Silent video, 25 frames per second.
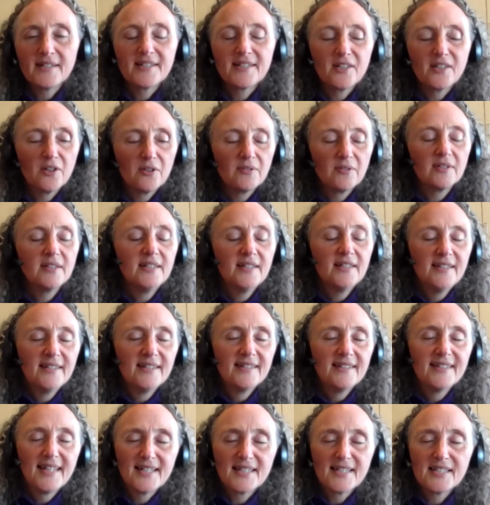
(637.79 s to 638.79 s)
So
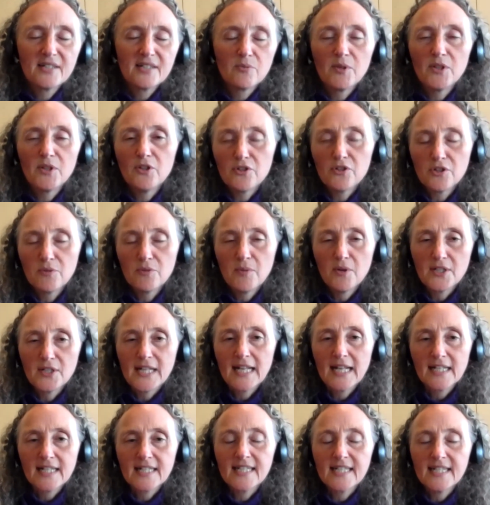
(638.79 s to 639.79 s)
we use the
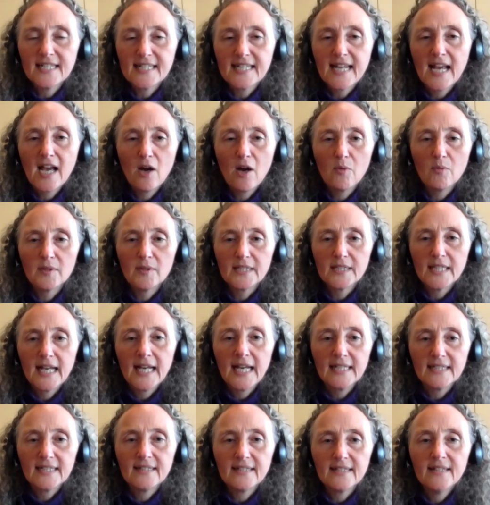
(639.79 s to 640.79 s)
modalities to help with
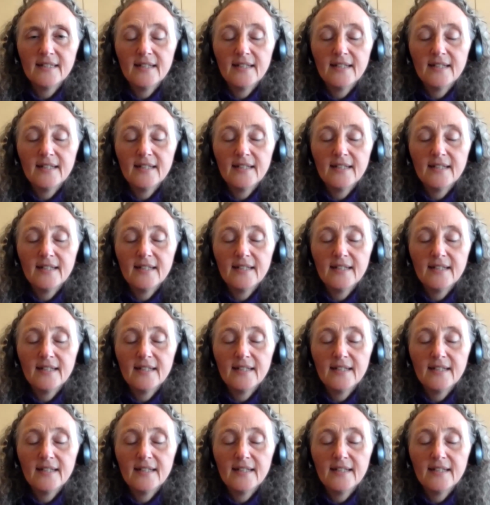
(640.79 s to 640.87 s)
that.